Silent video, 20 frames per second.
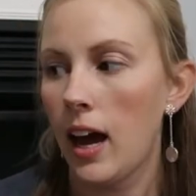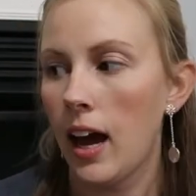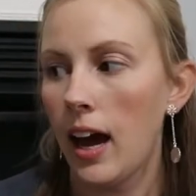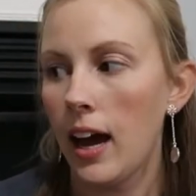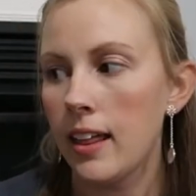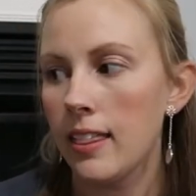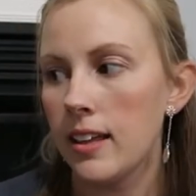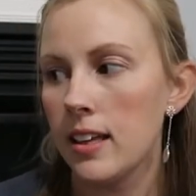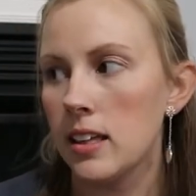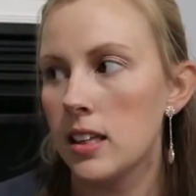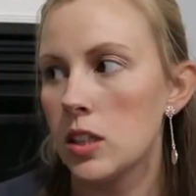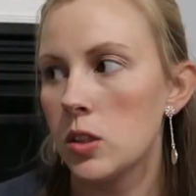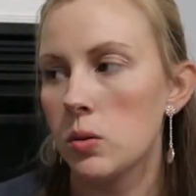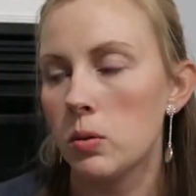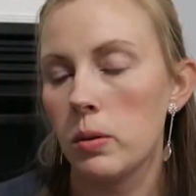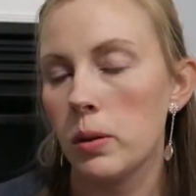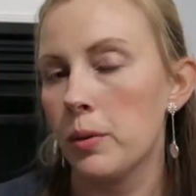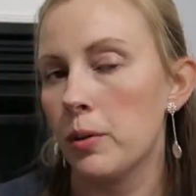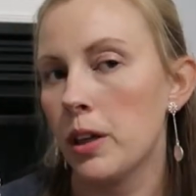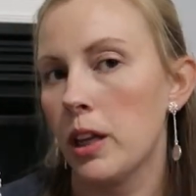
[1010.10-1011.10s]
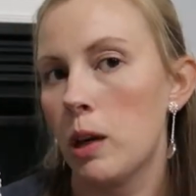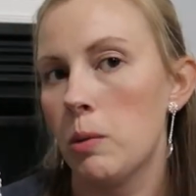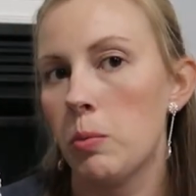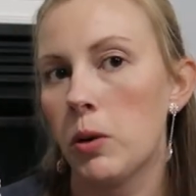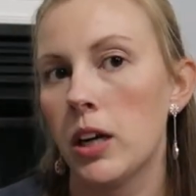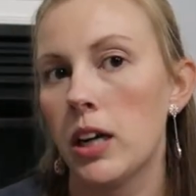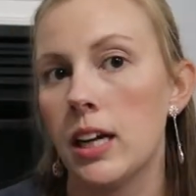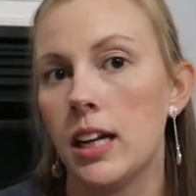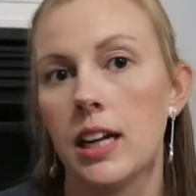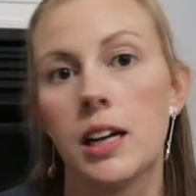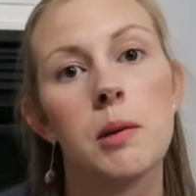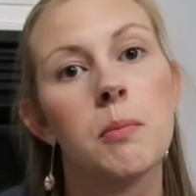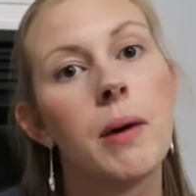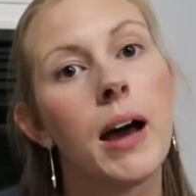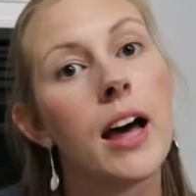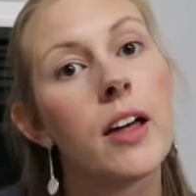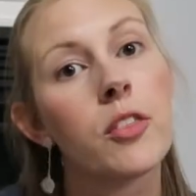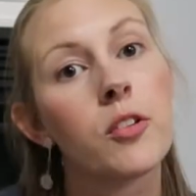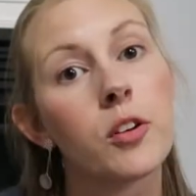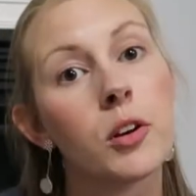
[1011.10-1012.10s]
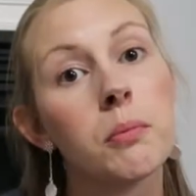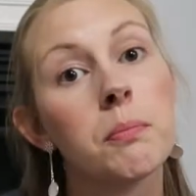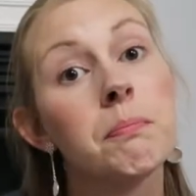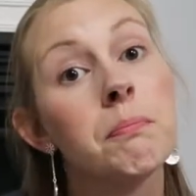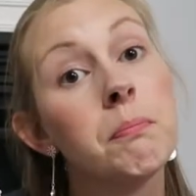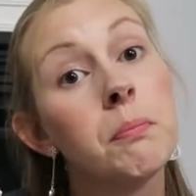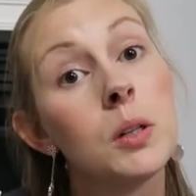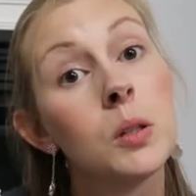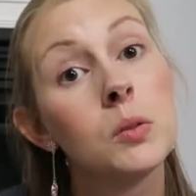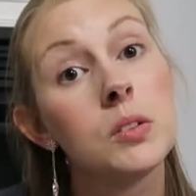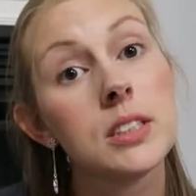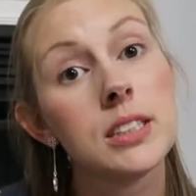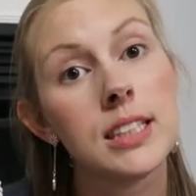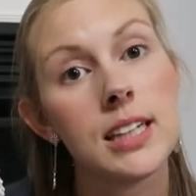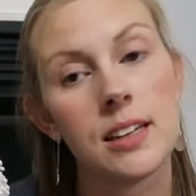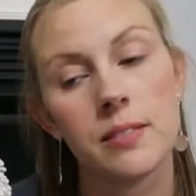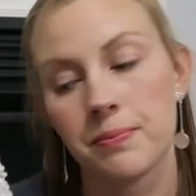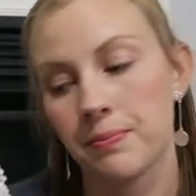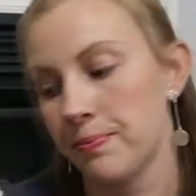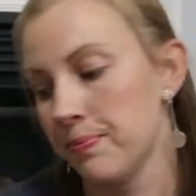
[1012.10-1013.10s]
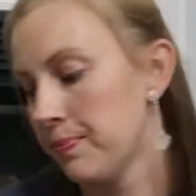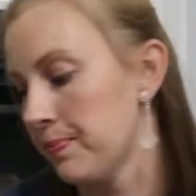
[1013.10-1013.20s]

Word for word: I think this would be really pretty in the bathroom, but we'll see.